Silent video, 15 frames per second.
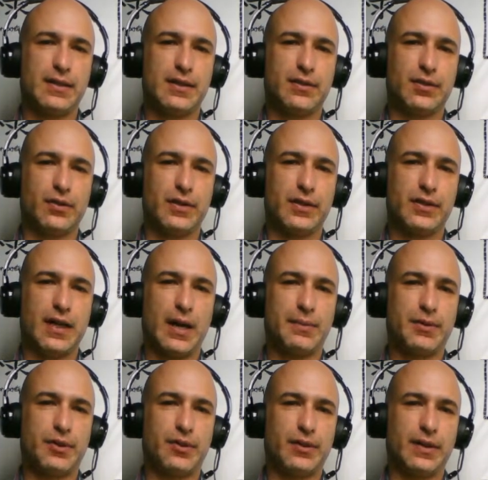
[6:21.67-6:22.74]
stone is
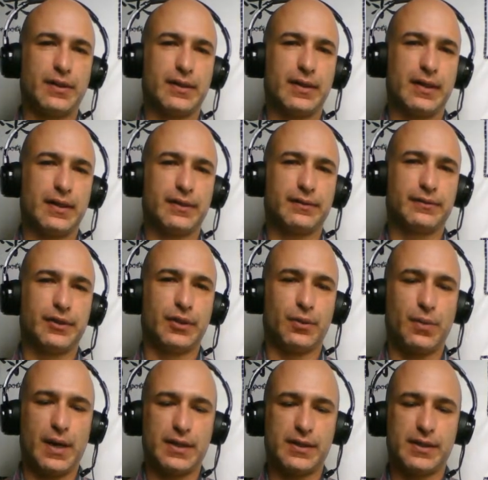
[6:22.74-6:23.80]
captured, and then
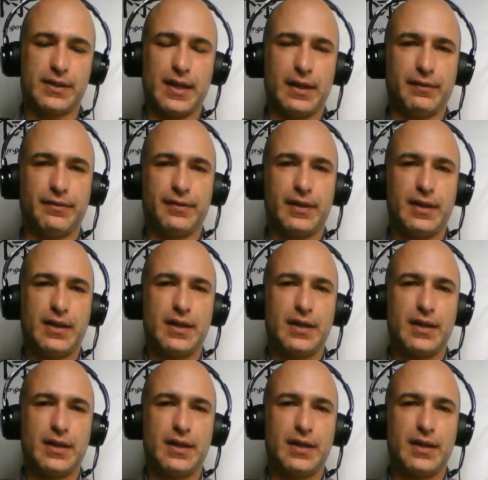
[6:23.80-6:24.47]
white's safe.